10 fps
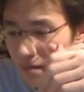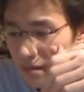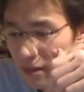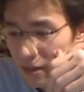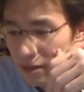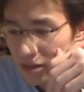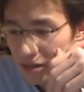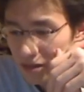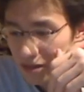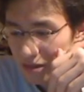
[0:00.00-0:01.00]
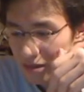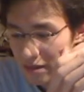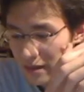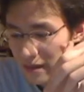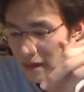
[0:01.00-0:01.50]
because
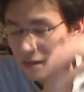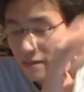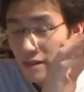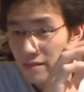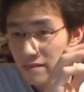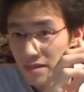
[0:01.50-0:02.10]
there are many